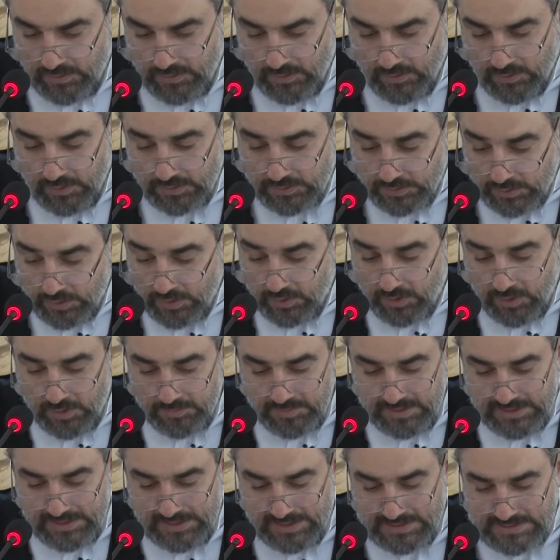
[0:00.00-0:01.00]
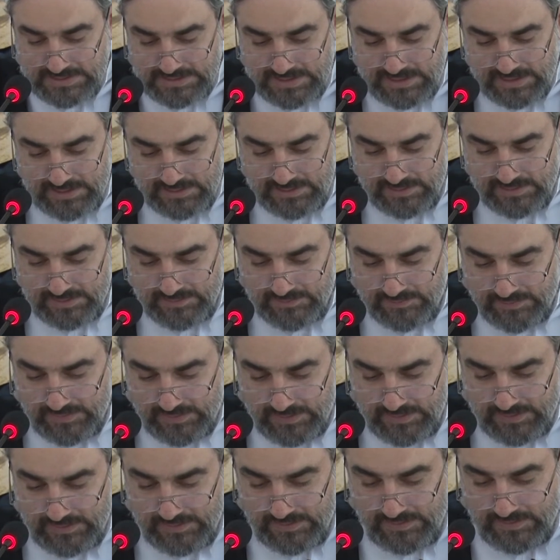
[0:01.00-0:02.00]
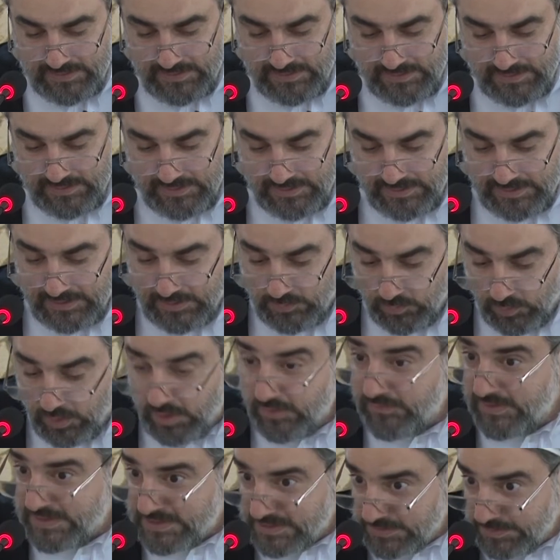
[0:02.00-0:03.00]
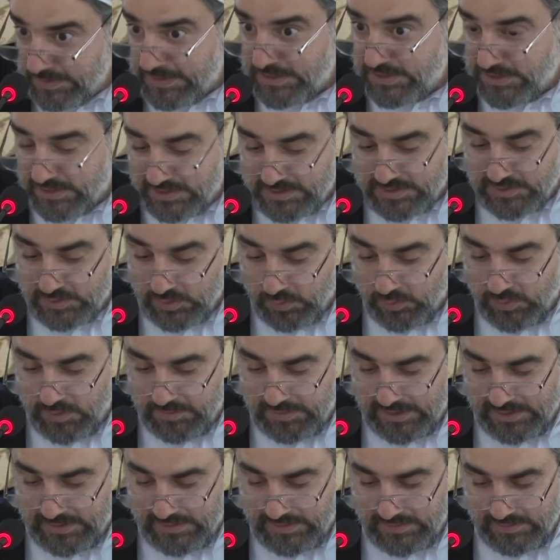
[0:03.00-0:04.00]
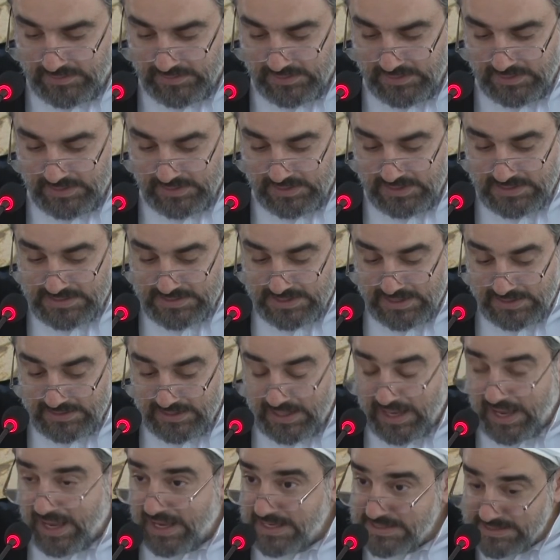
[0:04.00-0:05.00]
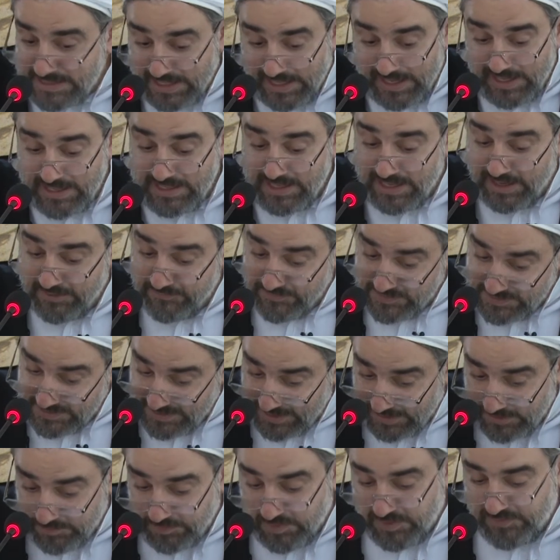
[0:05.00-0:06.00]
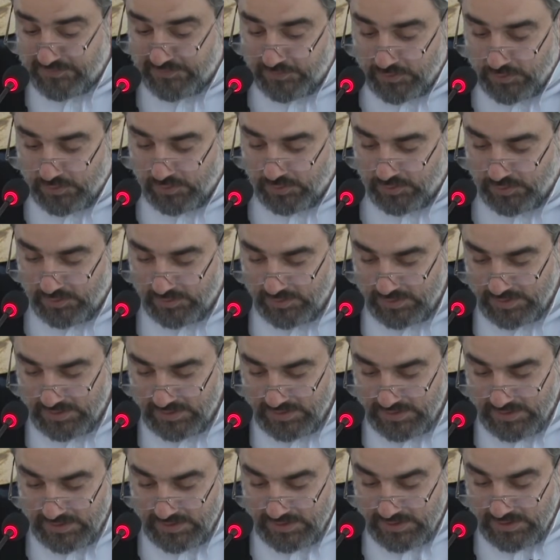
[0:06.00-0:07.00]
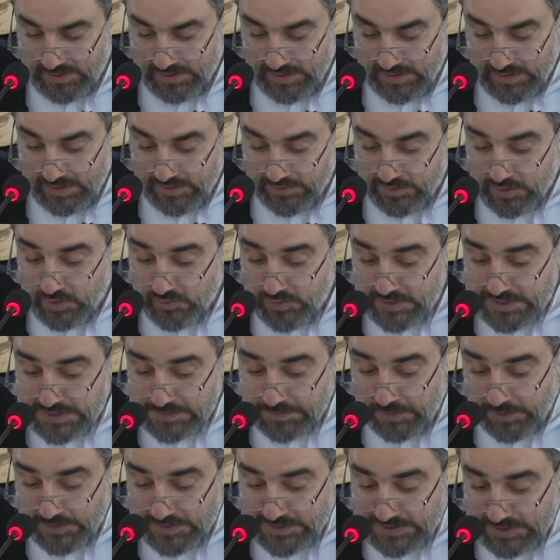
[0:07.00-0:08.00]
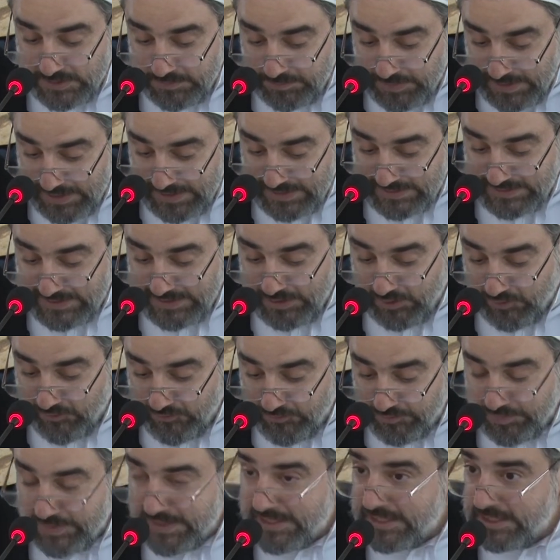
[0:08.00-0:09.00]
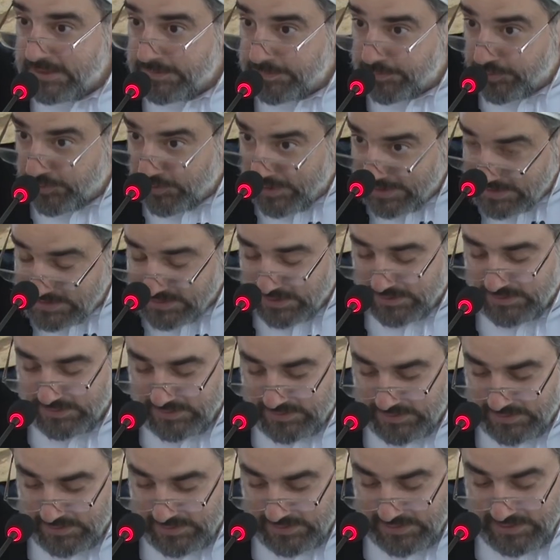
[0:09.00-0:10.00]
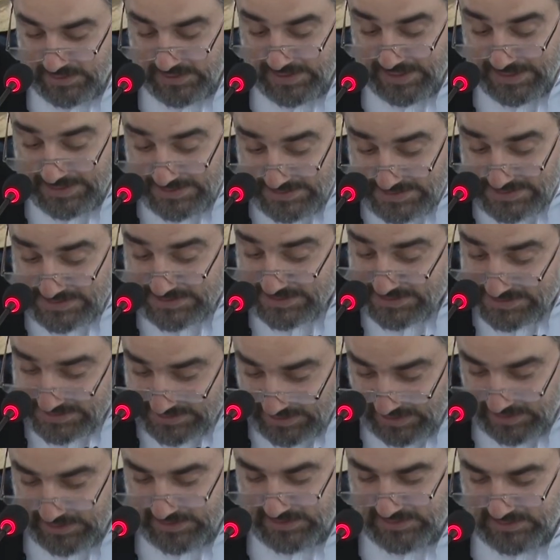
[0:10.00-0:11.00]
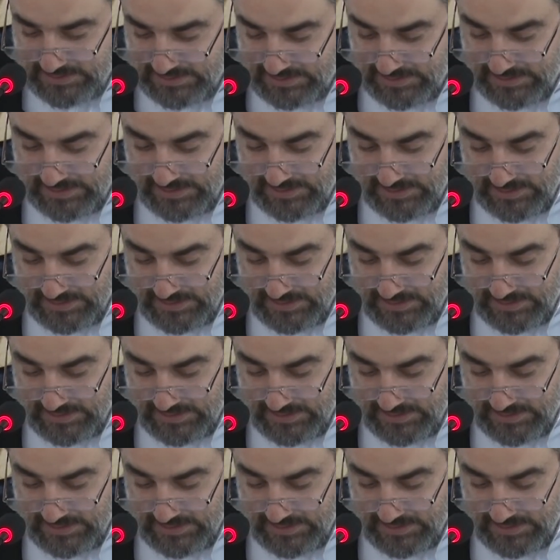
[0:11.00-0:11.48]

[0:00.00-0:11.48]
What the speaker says: Ayatollah Khomeini has said in one of his speeches to women, he said, as I have said before, the responsibility of being present in society